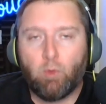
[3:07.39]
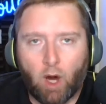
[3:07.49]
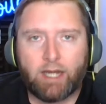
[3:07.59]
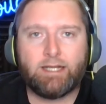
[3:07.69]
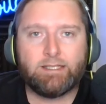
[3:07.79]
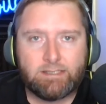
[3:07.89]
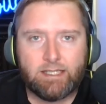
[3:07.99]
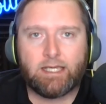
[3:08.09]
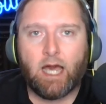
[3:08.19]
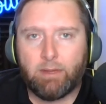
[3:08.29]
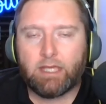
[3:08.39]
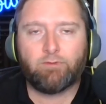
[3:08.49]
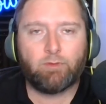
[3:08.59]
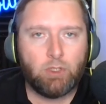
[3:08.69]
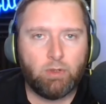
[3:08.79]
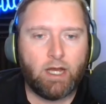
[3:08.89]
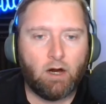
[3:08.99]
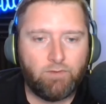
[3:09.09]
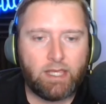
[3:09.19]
wanted to see coming in from UNLV.